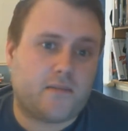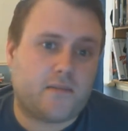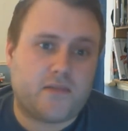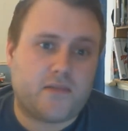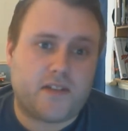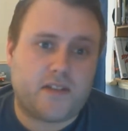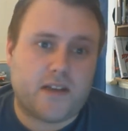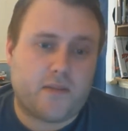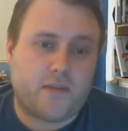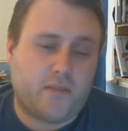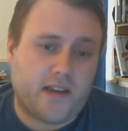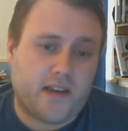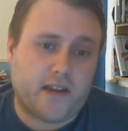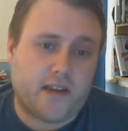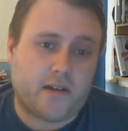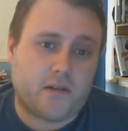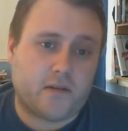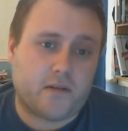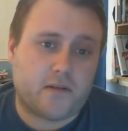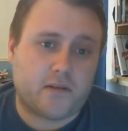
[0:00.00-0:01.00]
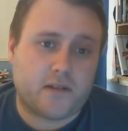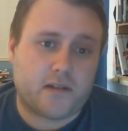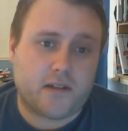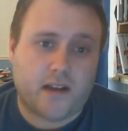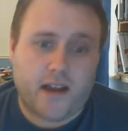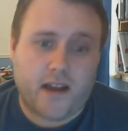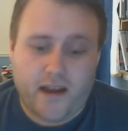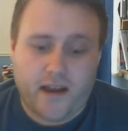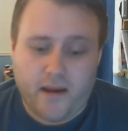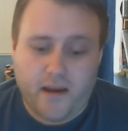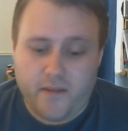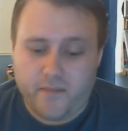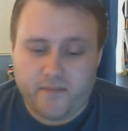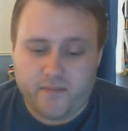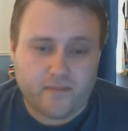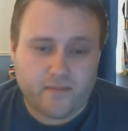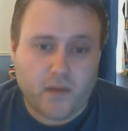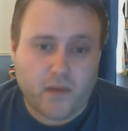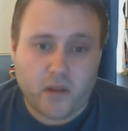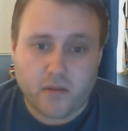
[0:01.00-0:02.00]
C P Us, um,
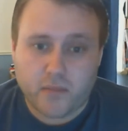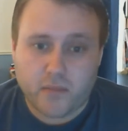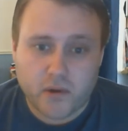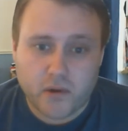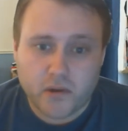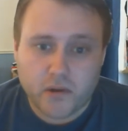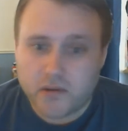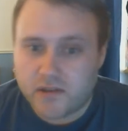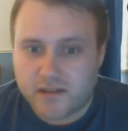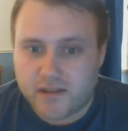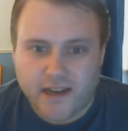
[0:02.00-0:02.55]
motherboards.